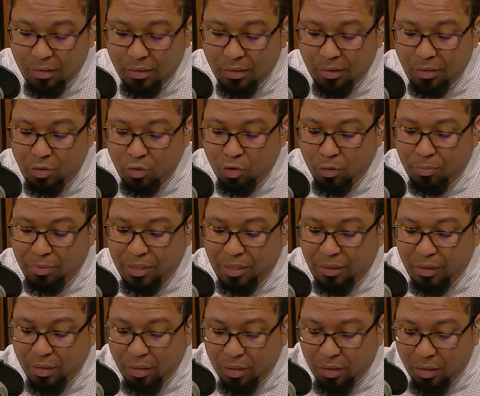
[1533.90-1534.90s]
You will be
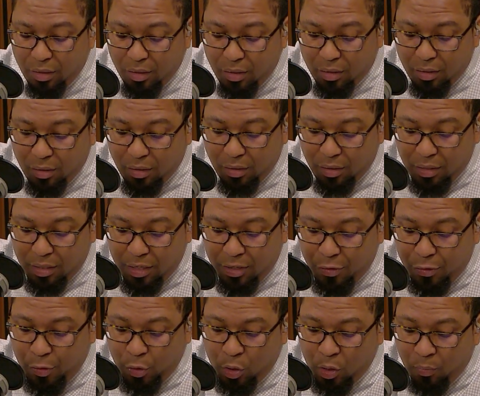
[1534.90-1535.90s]

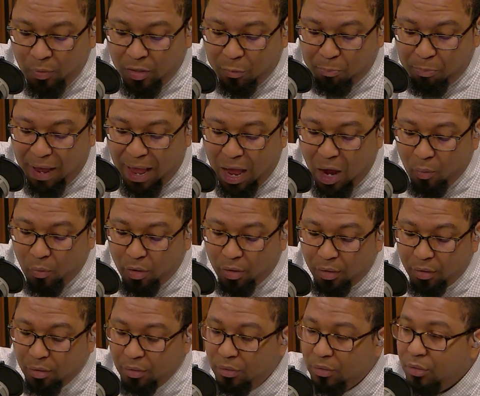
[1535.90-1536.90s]
endued with power
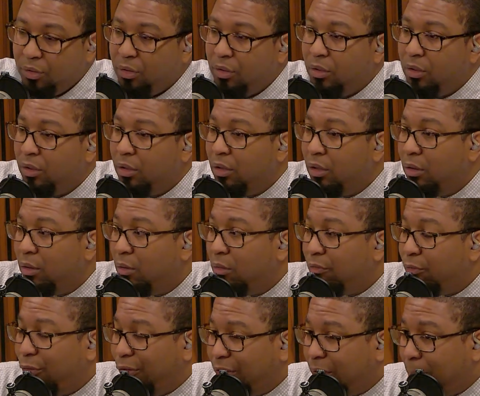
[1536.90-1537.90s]

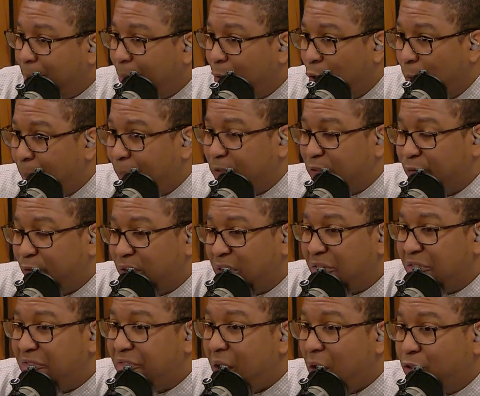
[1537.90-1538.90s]
for the purpose, for the
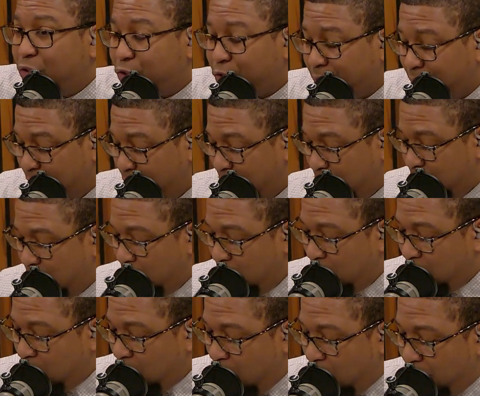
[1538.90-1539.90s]
function
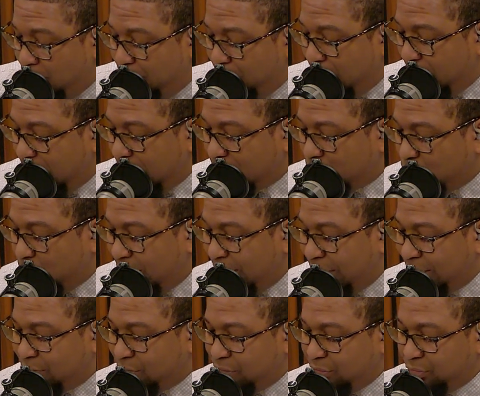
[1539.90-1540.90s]
of being His
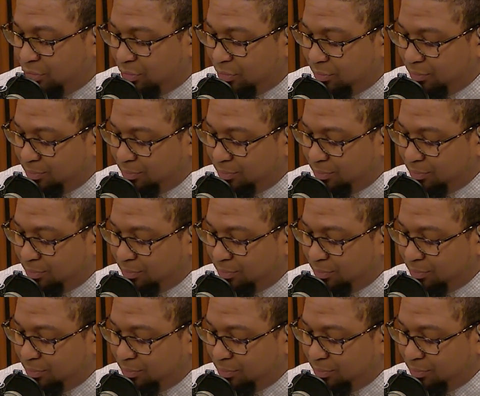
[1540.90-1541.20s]
witnesses.